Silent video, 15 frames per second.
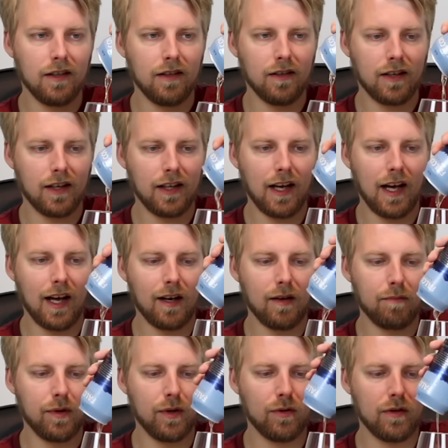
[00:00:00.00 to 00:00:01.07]
Look at
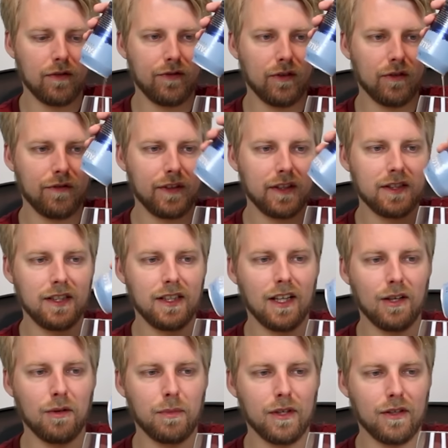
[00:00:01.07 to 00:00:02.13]
that beautiful fizzy
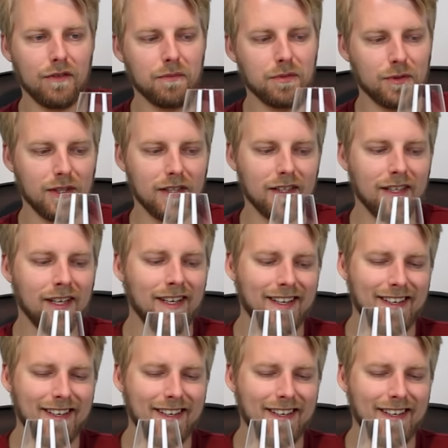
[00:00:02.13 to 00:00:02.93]
yellow beer from Sweden